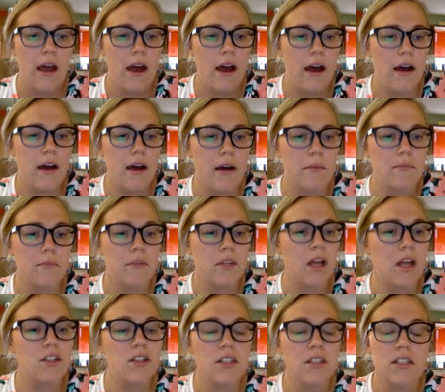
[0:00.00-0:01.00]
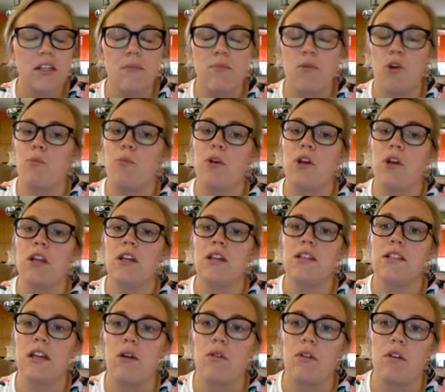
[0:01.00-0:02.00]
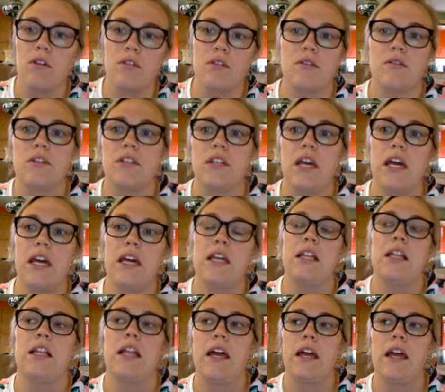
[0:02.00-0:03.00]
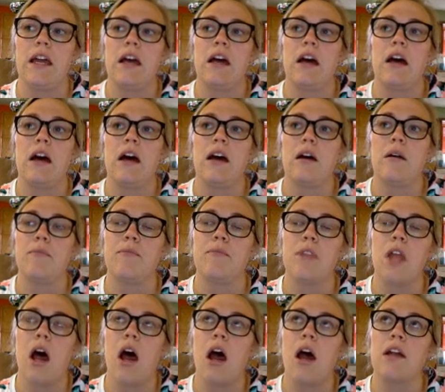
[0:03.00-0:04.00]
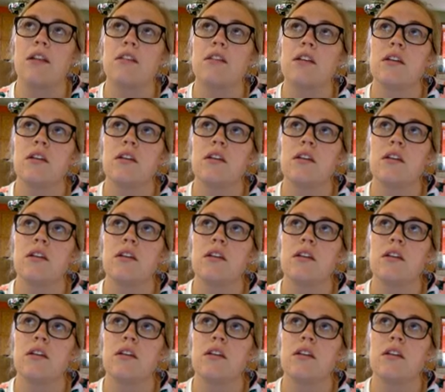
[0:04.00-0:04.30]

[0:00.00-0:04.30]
Not just inappropriateness, I would also say like not